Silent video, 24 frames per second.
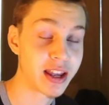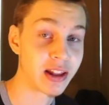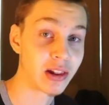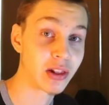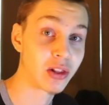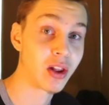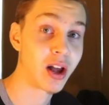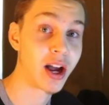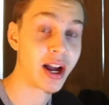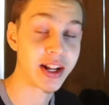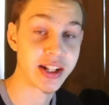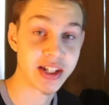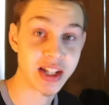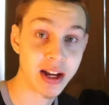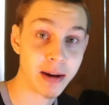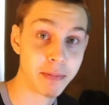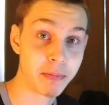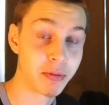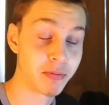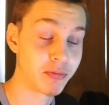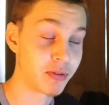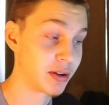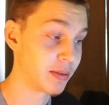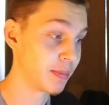It lines
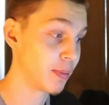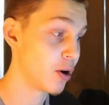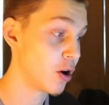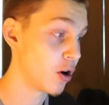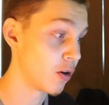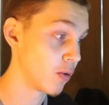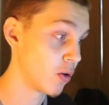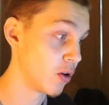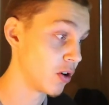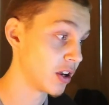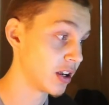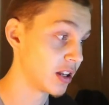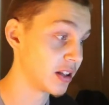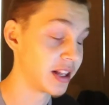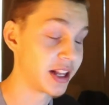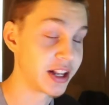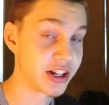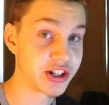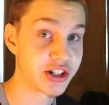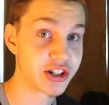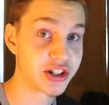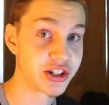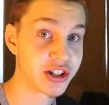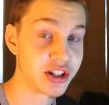up with what Paul wrote in
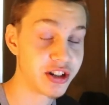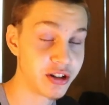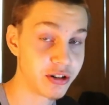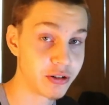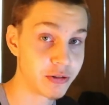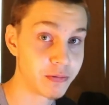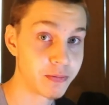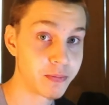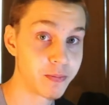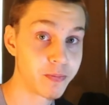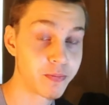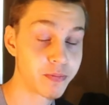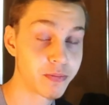Galatians two.